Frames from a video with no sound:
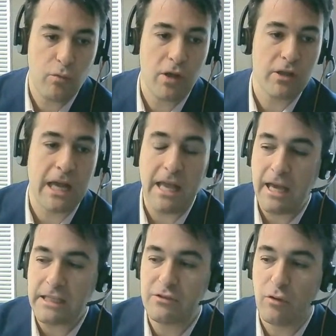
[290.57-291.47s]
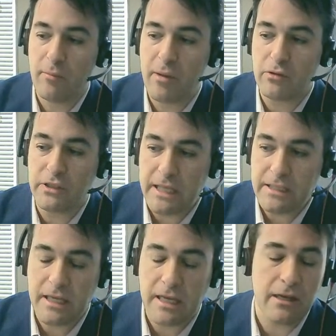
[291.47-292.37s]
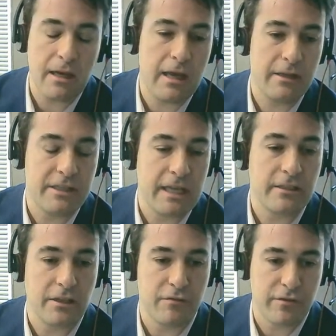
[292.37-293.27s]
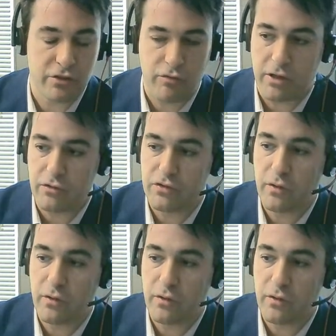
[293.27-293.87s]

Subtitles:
Well, Gaia-X is all about data and data infrastructure.